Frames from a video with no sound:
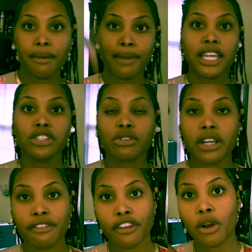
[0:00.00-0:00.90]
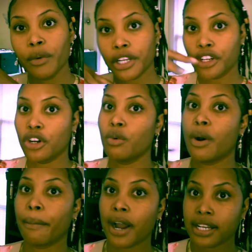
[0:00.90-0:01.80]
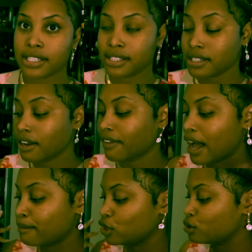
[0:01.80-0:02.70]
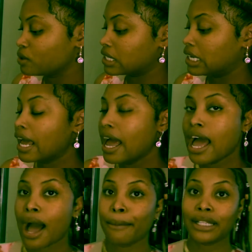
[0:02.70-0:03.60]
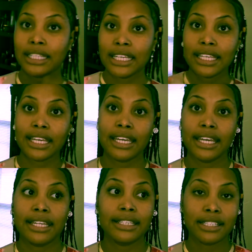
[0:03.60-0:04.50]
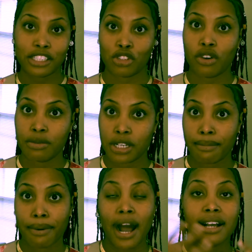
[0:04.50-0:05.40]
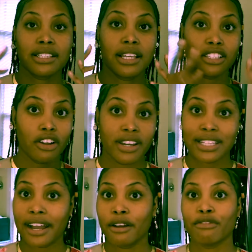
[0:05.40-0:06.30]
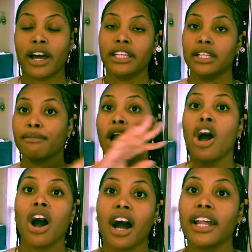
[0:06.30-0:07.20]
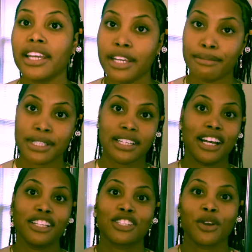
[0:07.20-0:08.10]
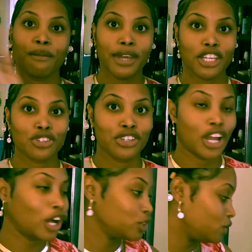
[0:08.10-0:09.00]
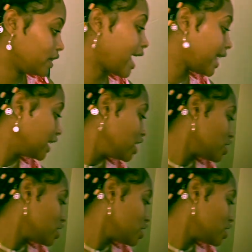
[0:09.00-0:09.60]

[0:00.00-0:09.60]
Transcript: make sure if y'all want to know what products and stuff I'm using, I'm gonna link it in the description box as long as I can find them on Amazon. So make sure y'all do that.